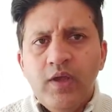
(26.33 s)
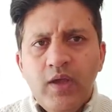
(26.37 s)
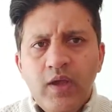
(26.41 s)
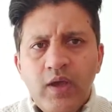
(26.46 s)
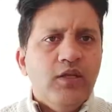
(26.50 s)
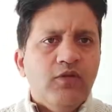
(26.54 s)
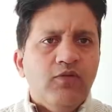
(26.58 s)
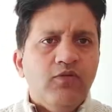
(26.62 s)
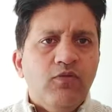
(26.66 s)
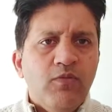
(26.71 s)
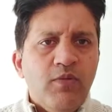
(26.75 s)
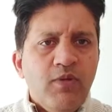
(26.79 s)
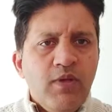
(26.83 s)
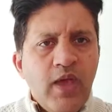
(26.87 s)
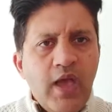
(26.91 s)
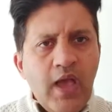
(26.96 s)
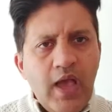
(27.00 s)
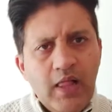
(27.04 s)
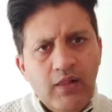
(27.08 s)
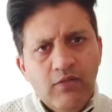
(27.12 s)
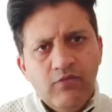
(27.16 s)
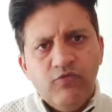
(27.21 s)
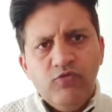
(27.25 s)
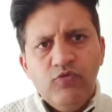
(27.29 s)
it will be
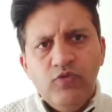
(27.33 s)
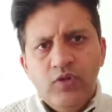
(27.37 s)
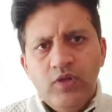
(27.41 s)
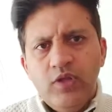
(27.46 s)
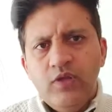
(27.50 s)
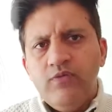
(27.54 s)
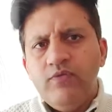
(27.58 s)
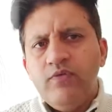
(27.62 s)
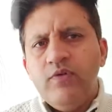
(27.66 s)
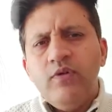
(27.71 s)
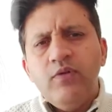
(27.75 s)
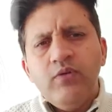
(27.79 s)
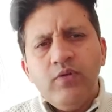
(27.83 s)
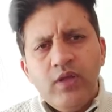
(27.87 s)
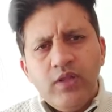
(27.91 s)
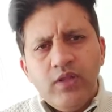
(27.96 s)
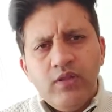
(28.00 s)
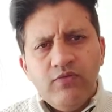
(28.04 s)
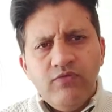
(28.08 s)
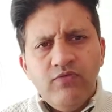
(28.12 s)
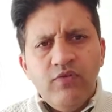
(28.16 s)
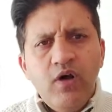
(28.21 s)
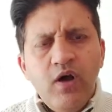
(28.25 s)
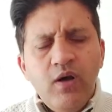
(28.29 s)
helpful if you look at
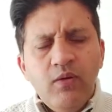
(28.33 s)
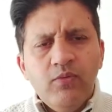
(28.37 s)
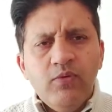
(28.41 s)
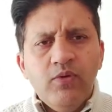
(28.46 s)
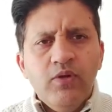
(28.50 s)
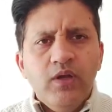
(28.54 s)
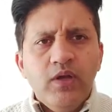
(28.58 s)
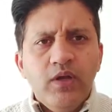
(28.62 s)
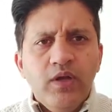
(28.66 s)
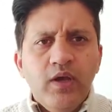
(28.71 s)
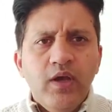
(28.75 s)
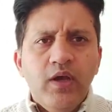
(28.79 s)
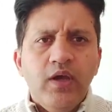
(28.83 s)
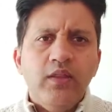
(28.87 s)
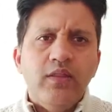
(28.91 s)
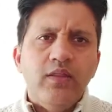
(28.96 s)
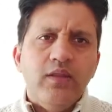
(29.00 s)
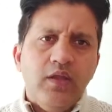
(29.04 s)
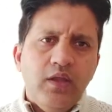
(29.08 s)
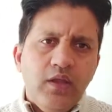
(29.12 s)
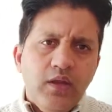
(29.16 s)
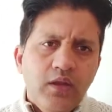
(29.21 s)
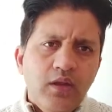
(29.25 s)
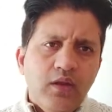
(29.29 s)
the formula, and
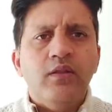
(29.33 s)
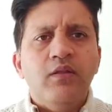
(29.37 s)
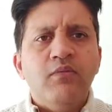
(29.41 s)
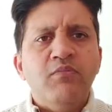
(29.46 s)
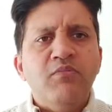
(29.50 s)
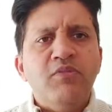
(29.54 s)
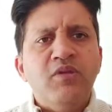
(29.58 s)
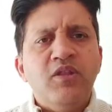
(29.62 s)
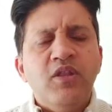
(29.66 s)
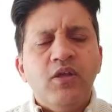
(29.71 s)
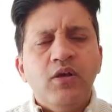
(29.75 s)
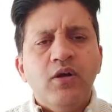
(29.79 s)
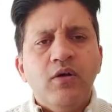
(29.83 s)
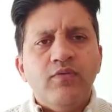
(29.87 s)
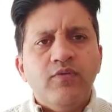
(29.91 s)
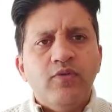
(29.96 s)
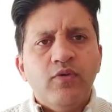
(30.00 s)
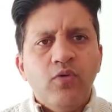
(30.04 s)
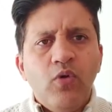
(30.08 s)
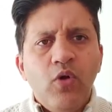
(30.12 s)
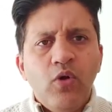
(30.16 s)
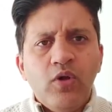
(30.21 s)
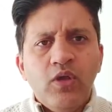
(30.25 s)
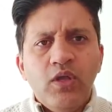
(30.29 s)
then the meaning of the
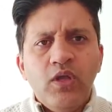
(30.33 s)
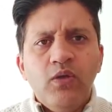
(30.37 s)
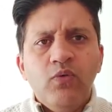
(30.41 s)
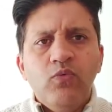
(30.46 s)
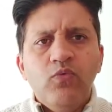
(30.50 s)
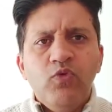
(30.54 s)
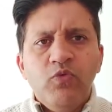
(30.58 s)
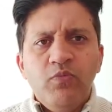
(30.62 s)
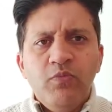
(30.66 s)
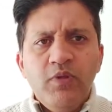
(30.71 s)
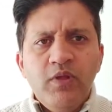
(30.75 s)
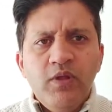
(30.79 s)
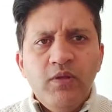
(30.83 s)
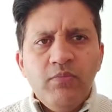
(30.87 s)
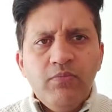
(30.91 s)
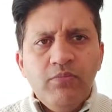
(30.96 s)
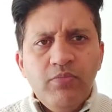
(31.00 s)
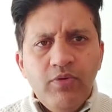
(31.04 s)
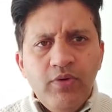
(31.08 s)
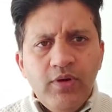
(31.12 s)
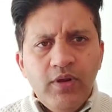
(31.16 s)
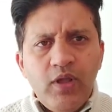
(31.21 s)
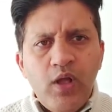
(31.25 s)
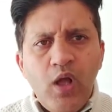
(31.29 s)
ROCE would be
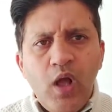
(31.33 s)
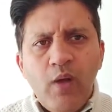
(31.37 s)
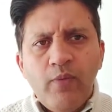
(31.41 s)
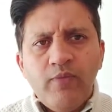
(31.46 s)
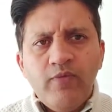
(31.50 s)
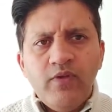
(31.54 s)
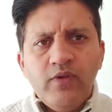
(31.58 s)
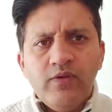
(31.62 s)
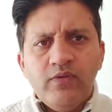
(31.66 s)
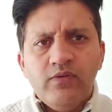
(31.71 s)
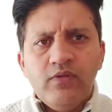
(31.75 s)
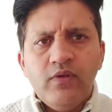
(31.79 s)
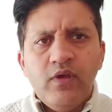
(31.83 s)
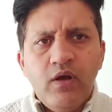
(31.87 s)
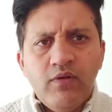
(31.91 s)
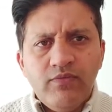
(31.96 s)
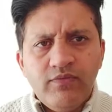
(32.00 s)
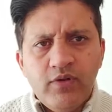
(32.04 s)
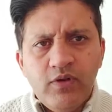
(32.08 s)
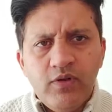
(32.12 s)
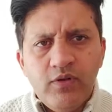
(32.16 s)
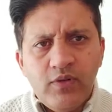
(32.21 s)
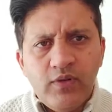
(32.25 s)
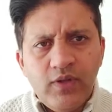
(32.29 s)
pretty obvious
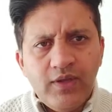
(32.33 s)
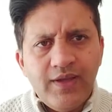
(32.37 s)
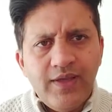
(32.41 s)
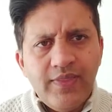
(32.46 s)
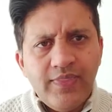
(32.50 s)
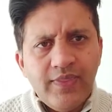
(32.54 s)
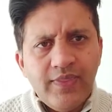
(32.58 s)
after looking at